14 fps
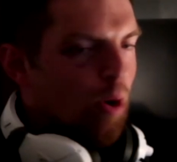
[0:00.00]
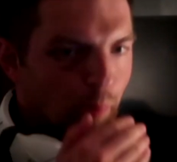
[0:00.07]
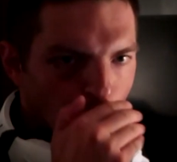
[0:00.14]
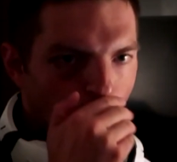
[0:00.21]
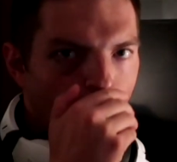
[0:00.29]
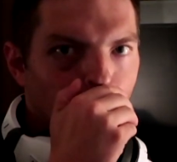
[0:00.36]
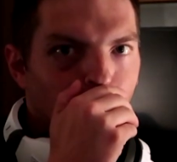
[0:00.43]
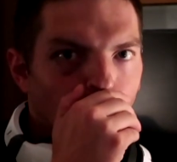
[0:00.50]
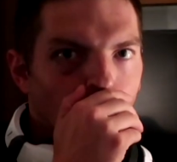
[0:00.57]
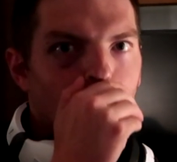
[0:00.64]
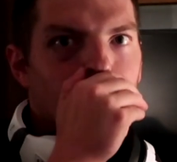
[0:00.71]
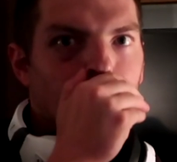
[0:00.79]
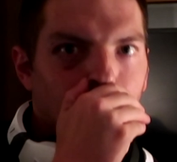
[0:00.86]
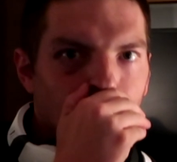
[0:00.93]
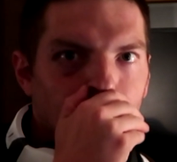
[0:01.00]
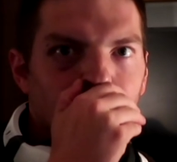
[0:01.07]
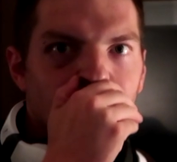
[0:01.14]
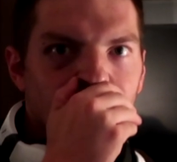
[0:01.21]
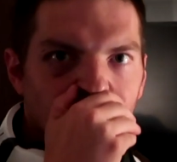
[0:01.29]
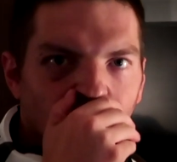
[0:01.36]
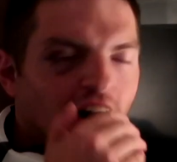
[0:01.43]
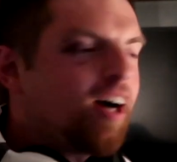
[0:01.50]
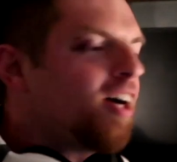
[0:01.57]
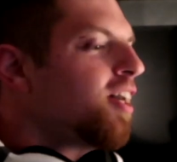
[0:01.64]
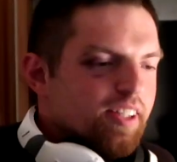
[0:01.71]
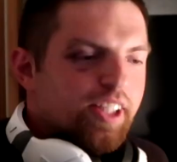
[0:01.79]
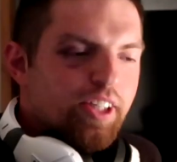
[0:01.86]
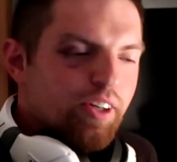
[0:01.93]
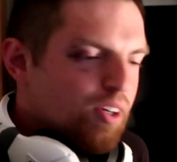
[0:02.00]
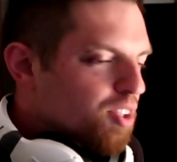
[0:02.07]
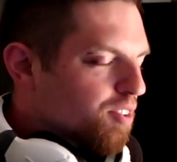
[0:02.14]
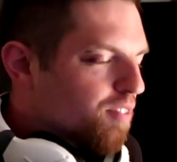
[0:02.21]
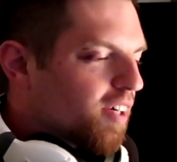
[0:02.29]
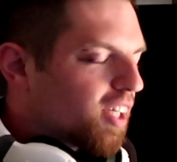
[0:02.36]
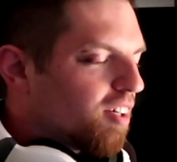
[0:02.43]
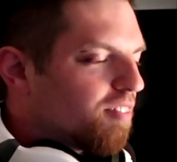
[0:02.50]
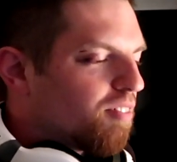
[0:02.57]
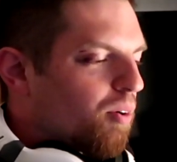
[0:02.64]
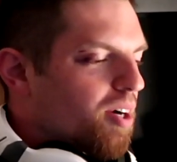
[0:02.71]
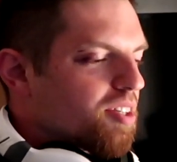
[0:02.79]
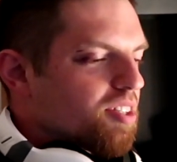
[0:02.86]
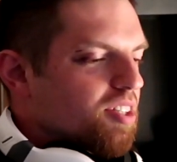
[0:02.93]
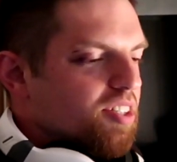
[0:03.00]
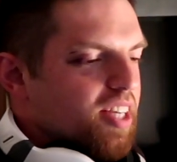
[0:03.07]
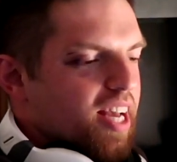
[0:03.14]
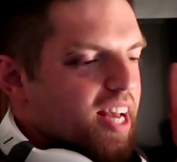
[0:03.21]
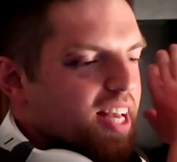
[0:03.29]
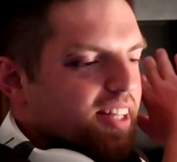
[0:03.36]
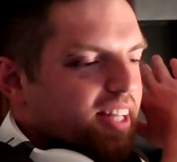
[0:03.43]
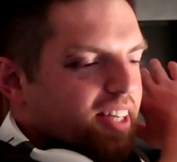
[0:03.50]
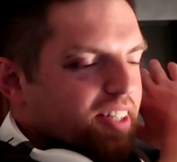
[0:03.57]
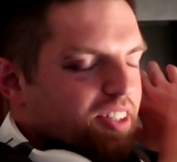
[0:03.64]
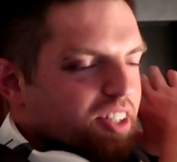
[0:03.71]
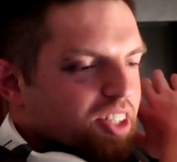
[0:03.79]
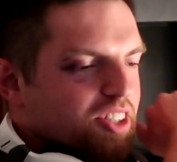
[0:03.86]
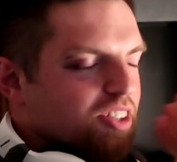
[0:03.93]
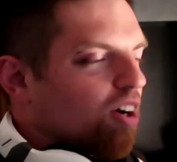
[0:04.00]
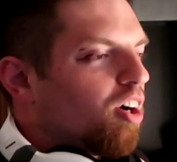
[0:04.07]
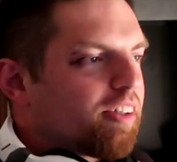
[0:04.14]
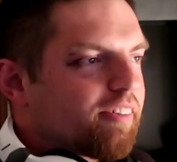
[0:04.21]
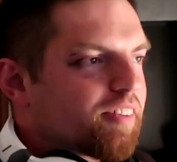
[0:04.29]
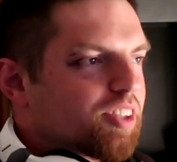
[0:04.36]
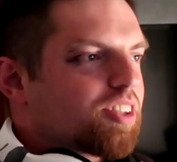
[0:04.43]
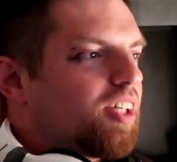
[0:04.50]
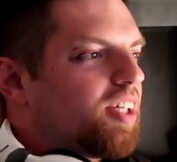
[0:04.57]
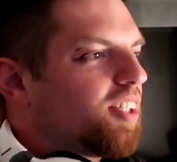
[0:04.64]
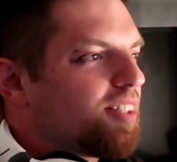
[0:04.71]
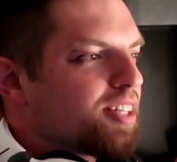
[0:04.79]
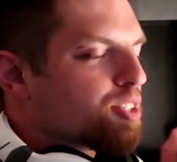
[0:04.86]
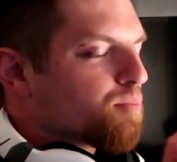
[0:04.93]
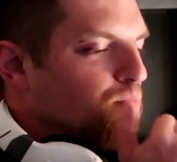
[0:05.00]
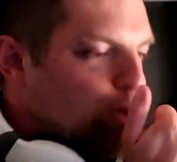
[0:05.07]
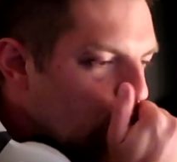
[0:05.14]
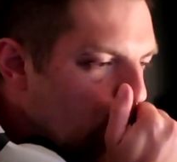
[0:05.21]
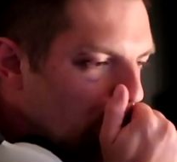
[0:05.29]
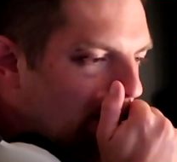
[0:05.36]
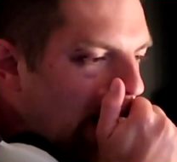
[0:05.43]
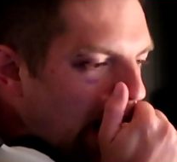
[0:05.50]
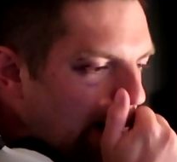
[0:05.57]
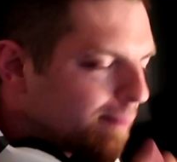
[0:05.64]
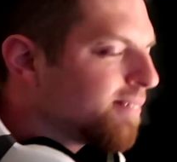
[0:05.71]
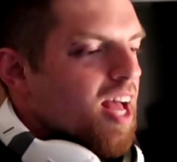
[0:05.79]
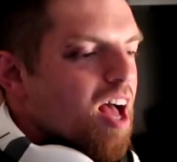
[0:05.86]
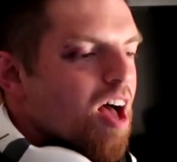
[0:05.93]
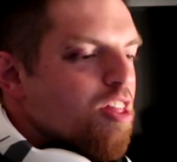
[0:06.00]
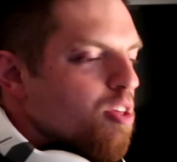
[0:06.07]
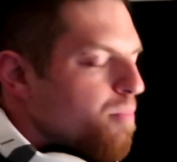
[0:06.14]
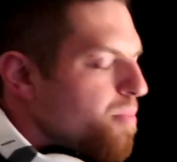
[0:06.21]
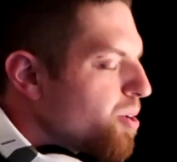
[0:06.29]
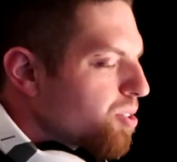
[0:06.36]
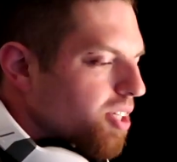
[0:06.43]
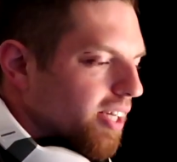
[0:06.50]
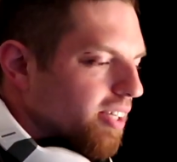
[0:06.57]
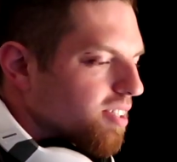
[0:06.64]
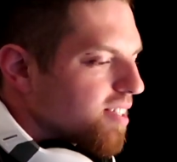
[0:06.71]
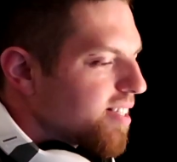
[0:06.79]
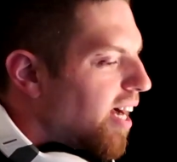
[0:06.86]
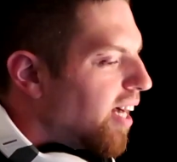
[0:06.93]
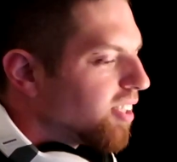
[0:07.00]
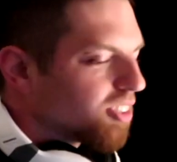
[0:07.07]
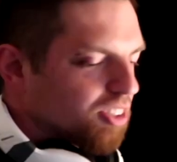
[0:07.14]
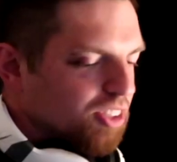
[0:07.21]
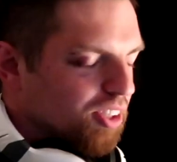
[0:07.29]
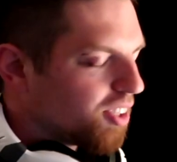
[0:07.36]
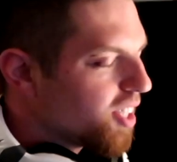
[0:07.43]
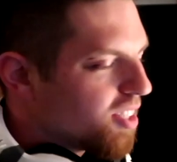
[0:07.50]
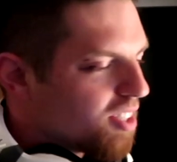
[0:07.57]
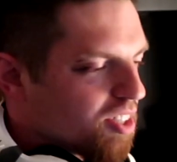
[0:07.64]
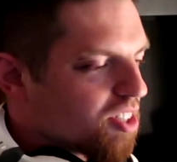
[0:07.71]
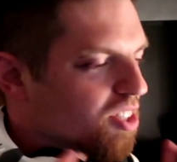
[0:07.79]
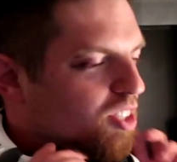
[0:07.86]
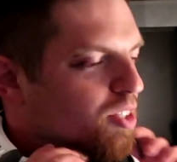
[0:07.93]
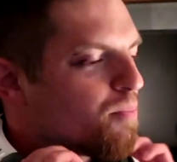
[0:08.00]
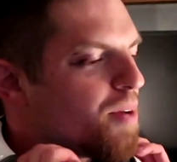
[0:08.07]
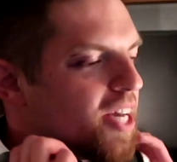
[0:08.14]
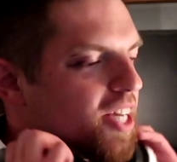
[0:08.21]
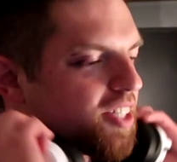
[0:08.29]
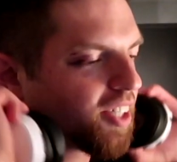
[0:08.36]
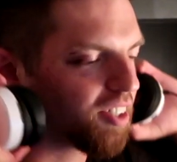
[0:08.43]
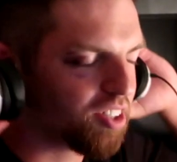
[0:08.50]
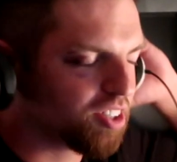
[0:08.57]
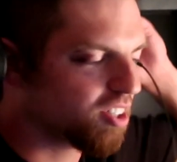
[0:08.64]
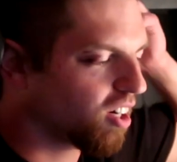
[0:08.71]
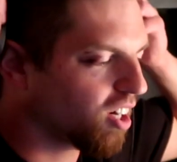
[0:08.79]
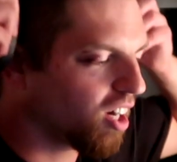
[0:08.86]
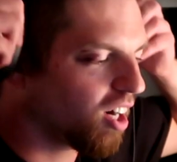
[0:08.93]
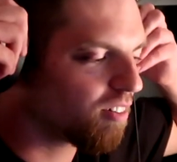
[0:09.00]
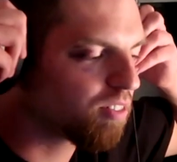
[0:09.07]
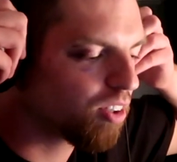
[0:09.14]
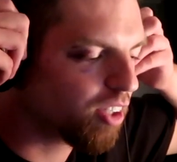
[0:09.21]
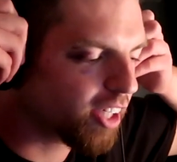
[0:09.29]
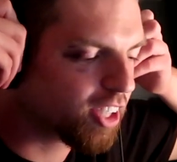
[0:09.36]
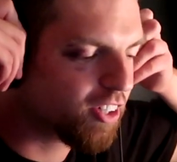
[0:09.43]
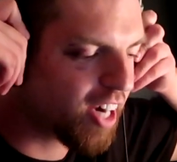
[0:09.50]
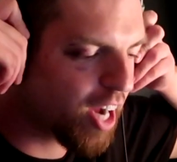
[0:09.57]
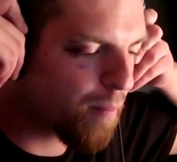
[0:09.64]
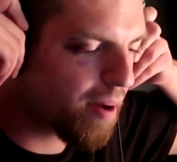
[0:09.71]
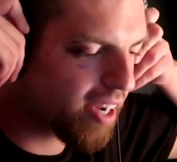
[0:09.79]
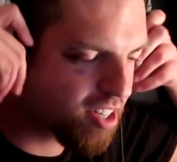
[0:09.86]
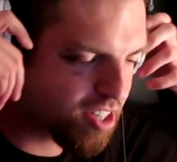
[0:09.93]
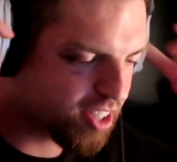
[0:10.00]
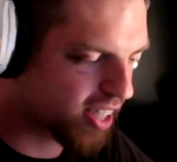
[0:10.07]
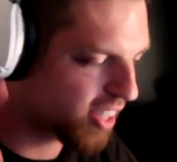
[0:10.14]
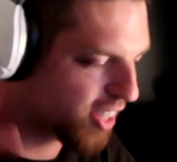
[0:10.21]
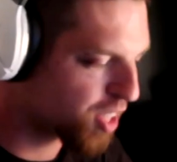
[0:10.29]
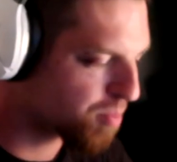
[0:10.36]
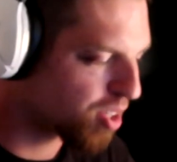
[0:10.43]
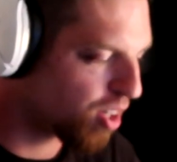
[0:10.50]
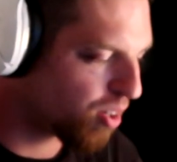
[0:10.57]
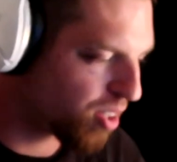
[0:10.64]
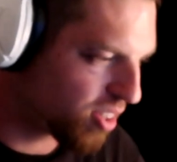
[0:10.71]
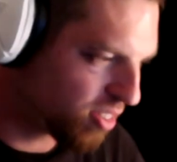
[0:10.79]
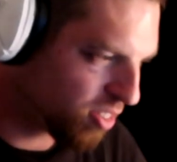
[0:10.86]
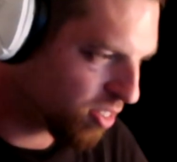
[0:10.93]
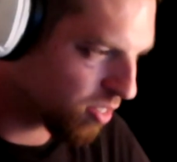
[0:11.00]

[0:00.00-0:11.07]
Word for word: them. Ba ba ba ba ba. yeah. The cutest freaking voices, and then just all of a sudden this. Bah, bah. And the music is intense. Dude, this is just amazing to start off. Holy crap. I just gotta keep going.